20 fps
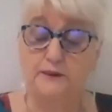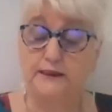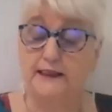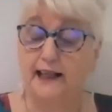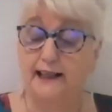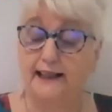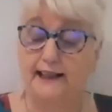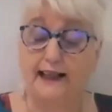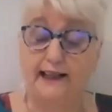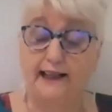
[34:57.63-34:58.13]

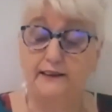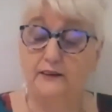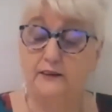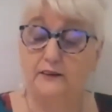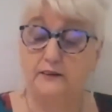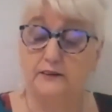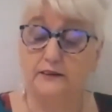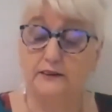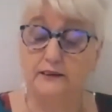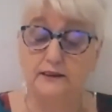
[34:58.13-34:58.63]
but I
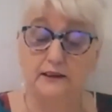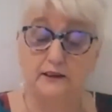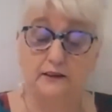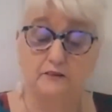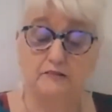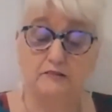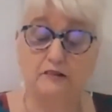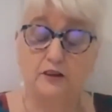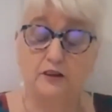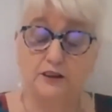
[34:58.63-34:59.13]
cannot
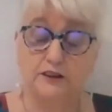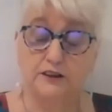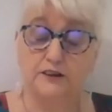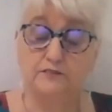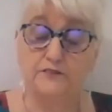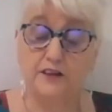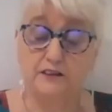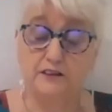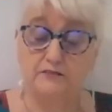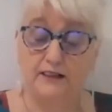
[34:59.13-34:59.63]

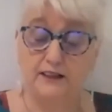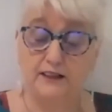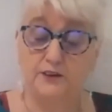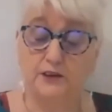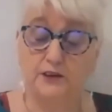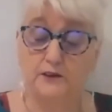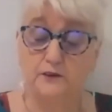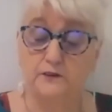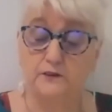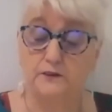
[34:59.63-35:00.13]
cross the
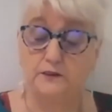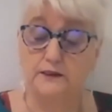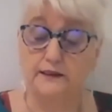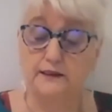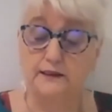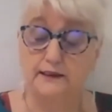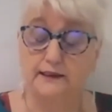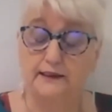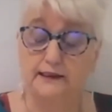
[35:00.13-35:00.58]
threshold.